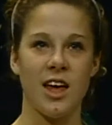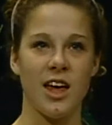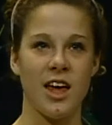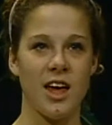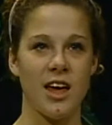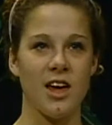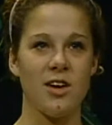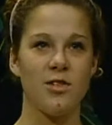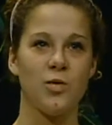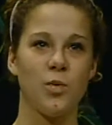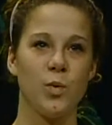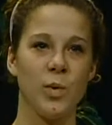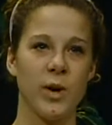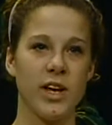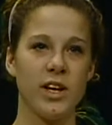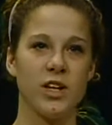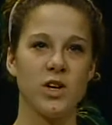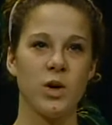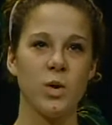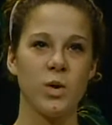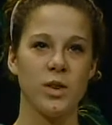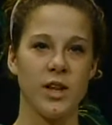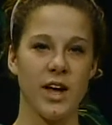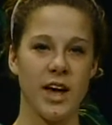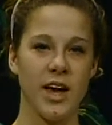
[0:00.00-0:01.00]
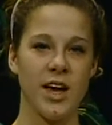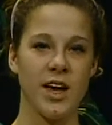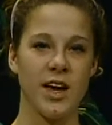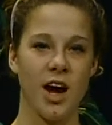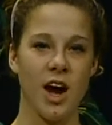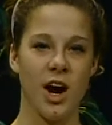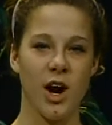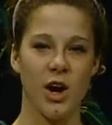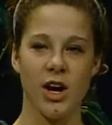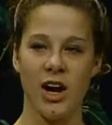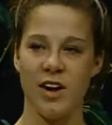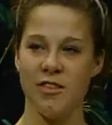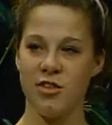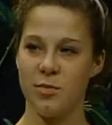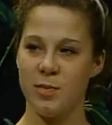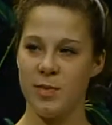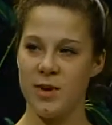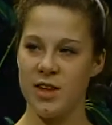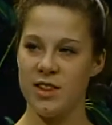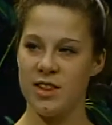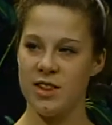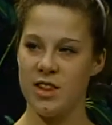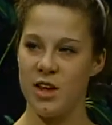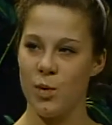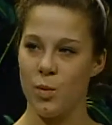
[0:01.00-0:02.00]
if we don't like our
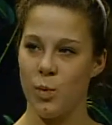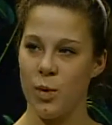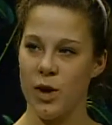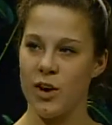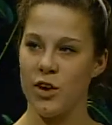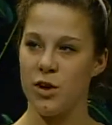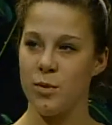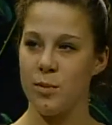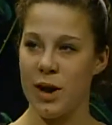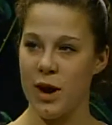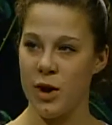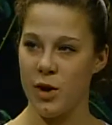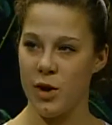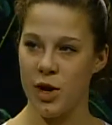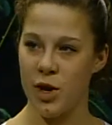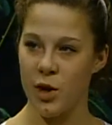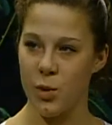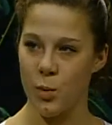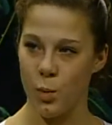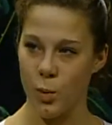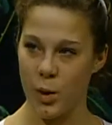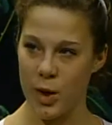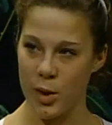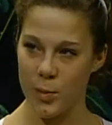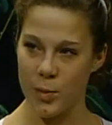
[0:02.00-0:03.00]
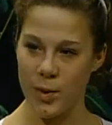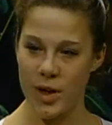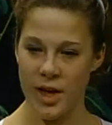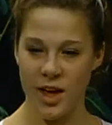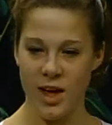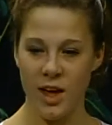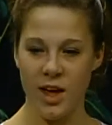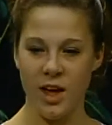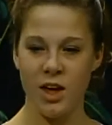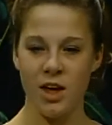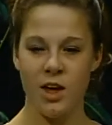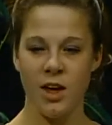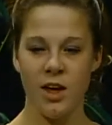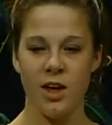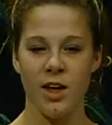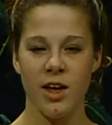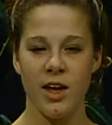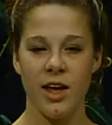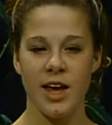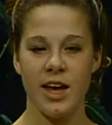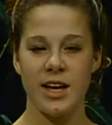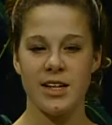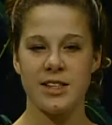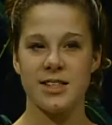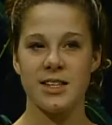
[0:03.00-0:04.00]
government that we're empowering and we're paying,
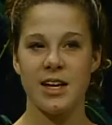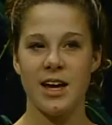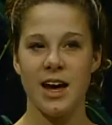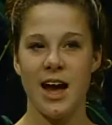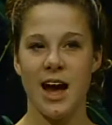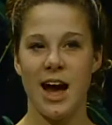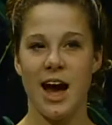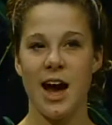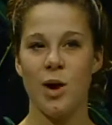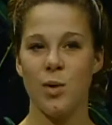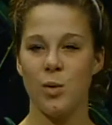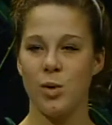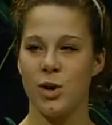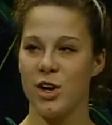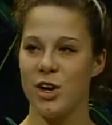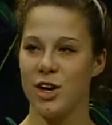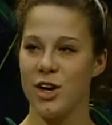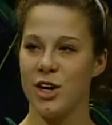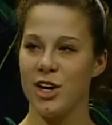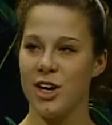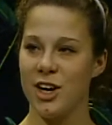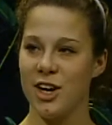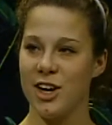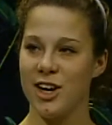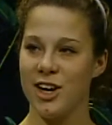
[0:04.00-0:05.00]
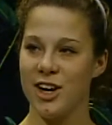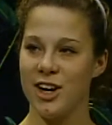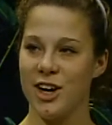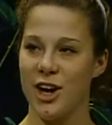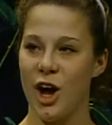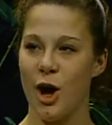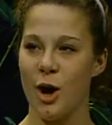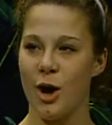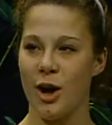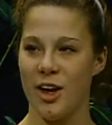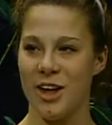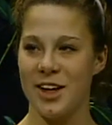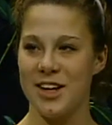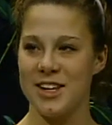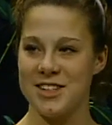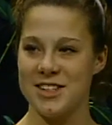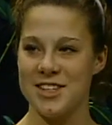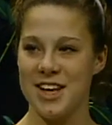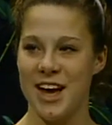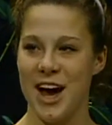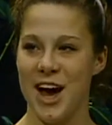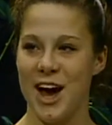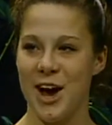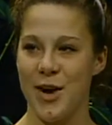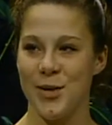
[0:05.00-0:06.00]
it's our uh, it's
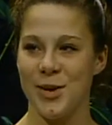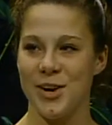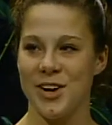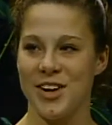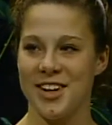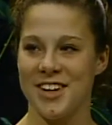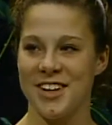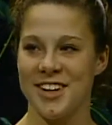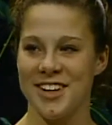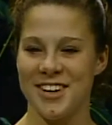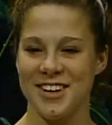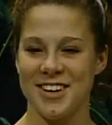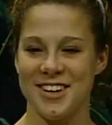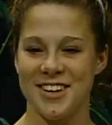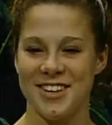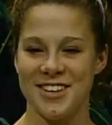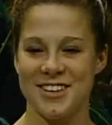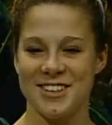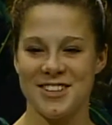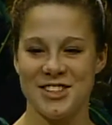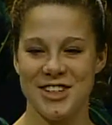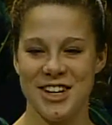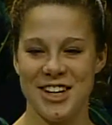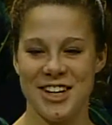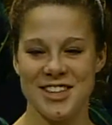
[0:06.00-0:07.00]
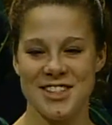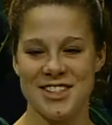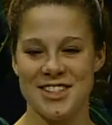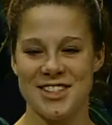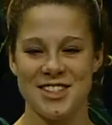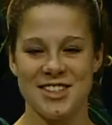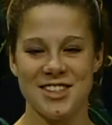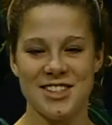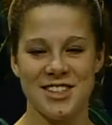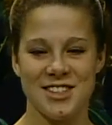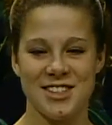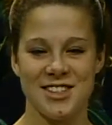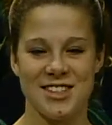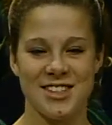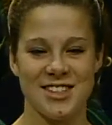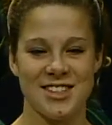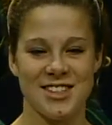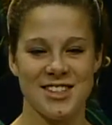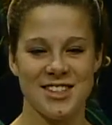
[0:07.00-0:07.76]
our chance to just